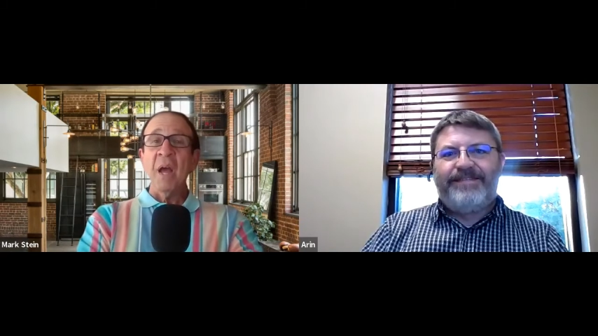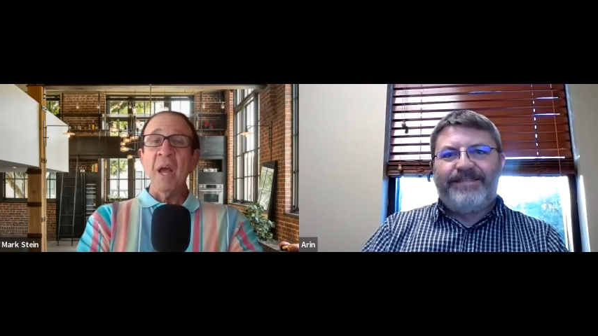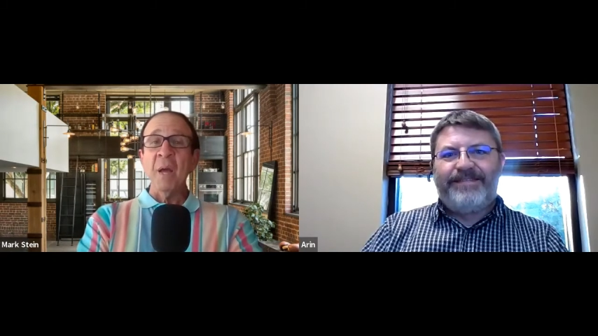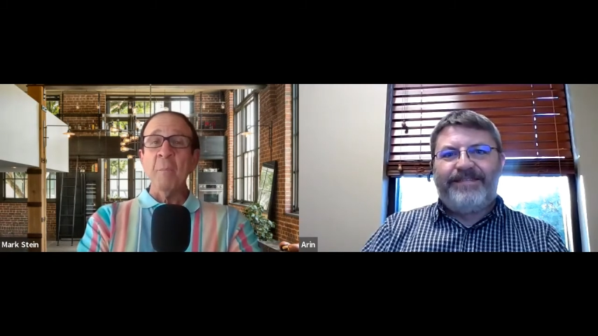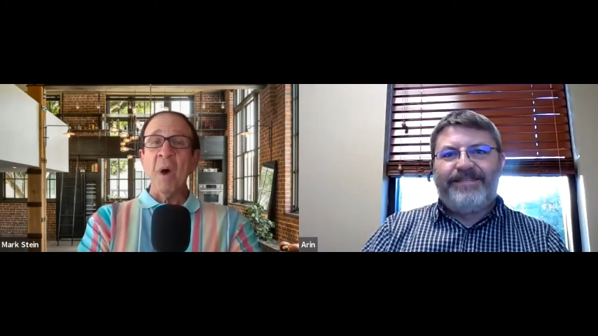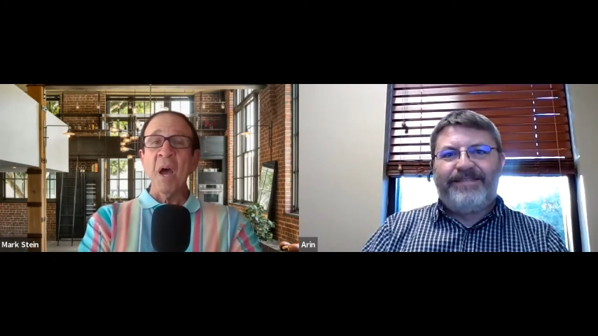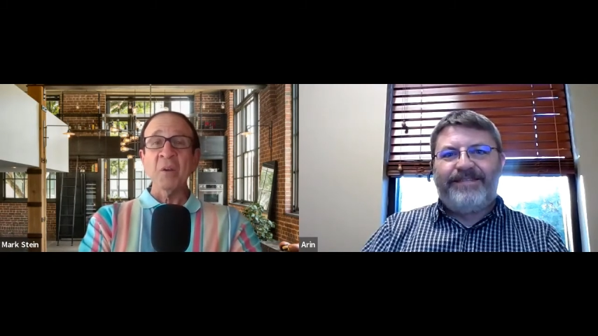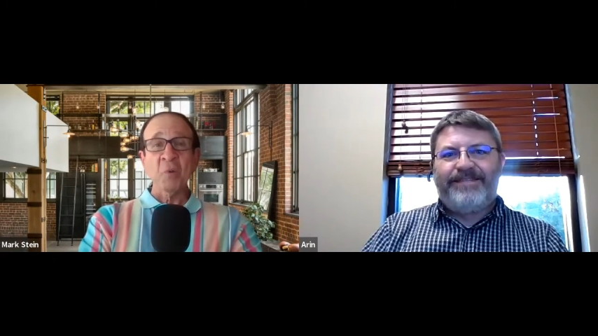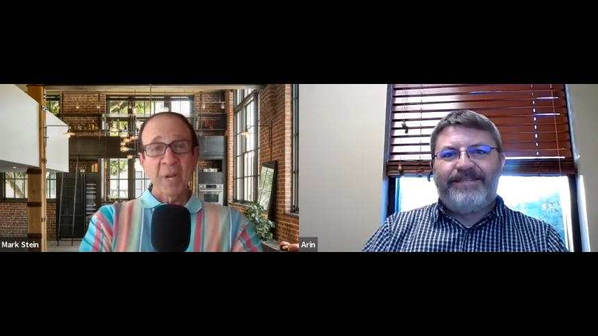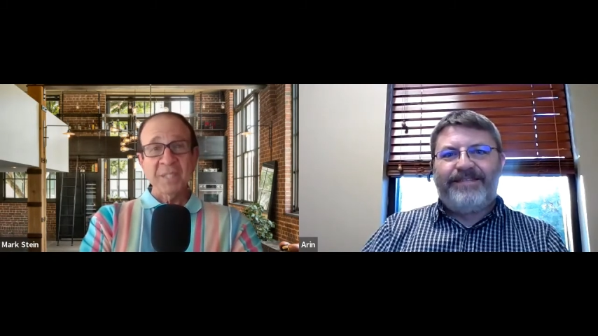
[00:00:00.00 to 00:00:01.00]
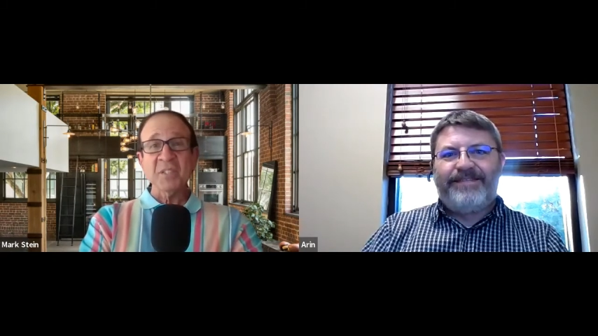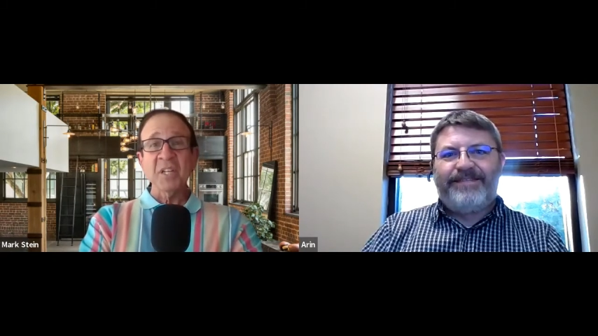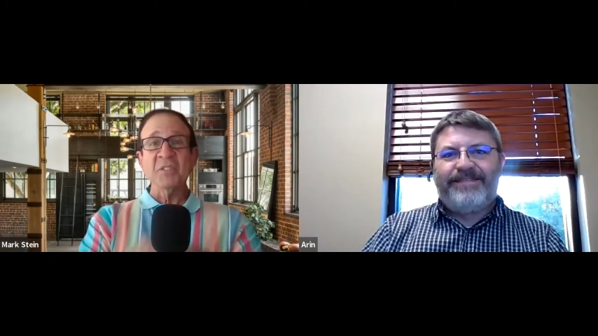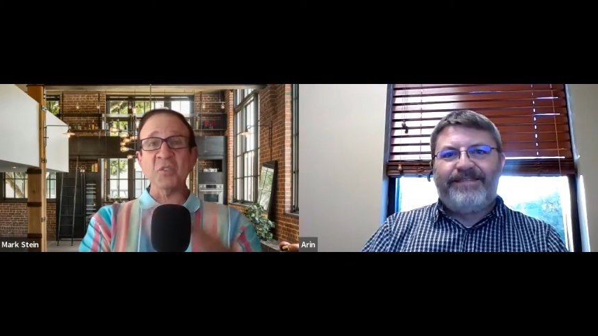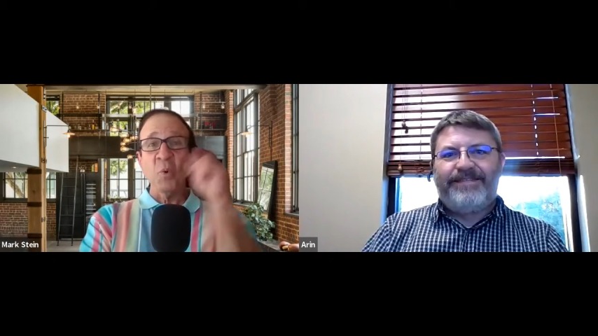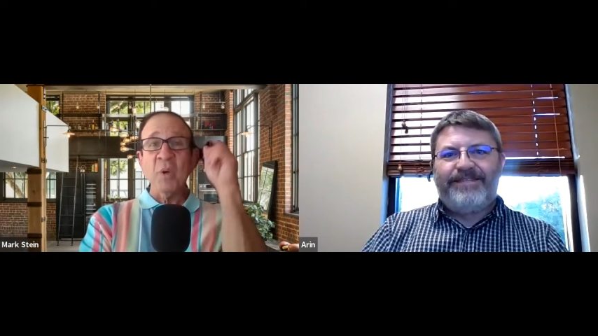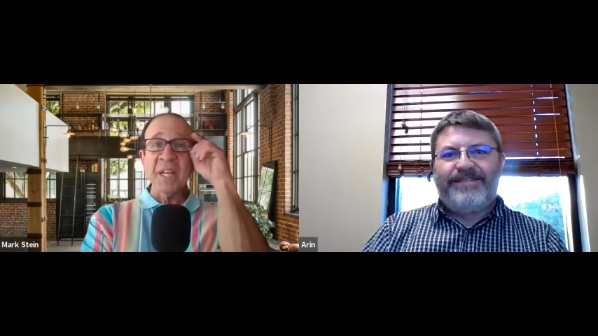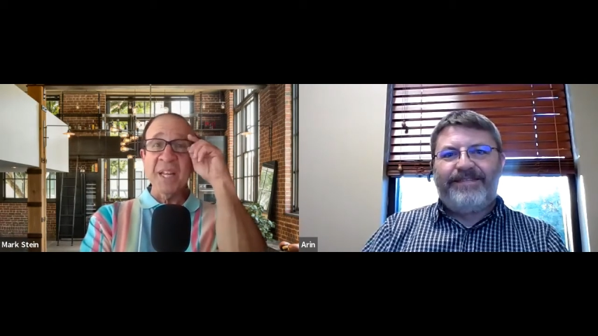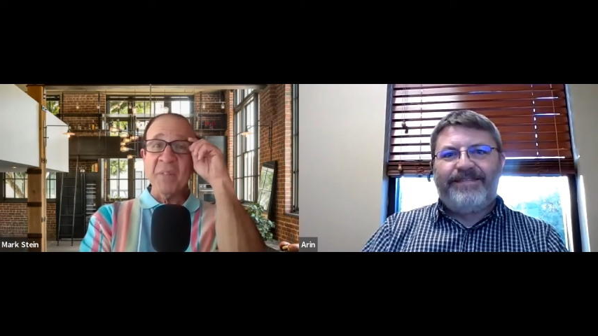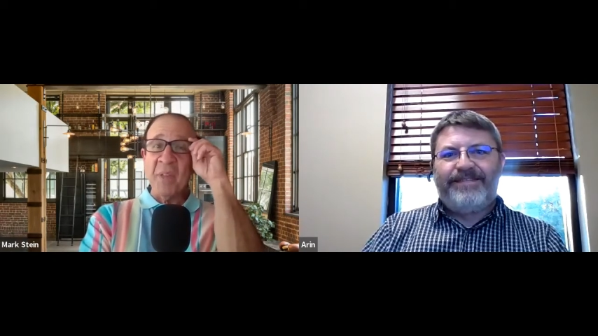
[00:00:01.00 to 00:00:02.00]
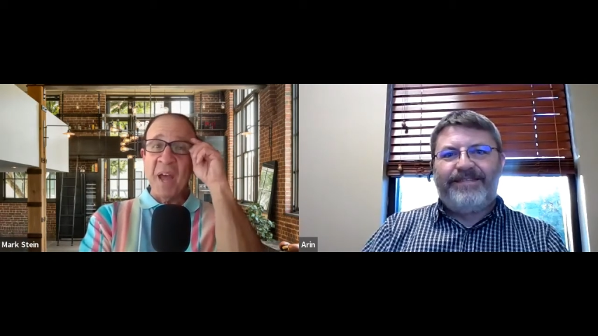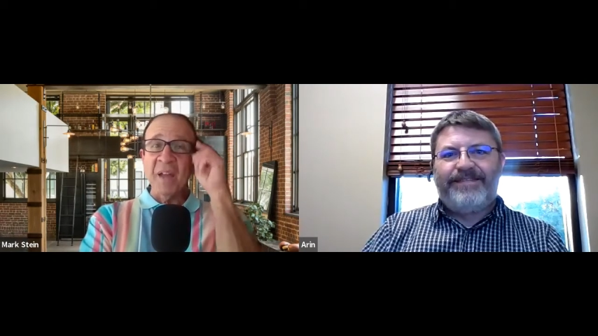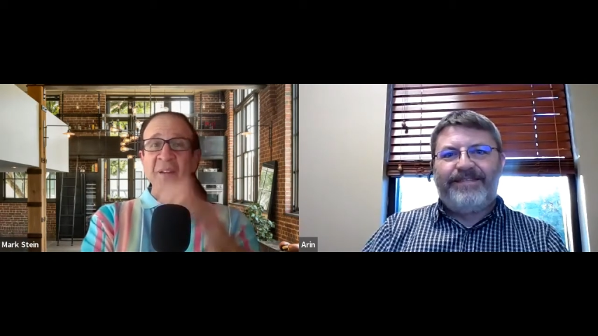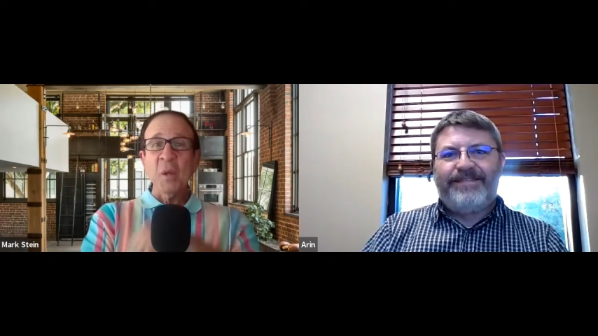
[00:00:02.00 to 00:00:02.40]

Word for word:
Speaker 1: And my grandson's going to get that.